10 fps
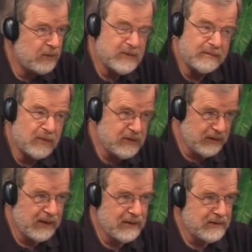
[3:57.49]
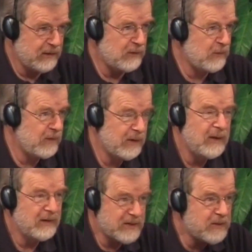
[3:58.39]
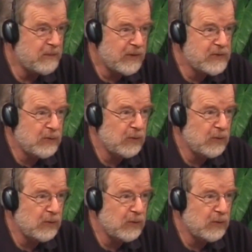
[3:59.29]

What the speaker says: which mostly has to do with the spiritual